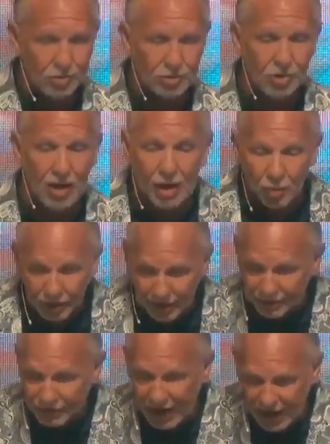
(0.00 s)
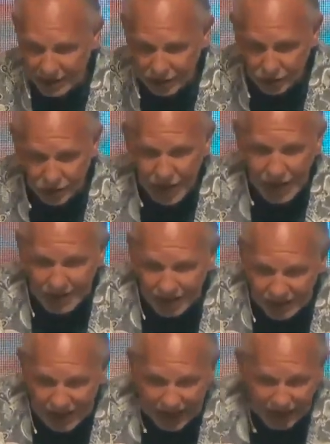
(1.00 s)
So I want to invite you to
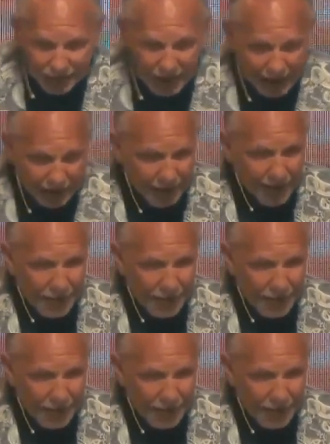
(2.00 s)
think about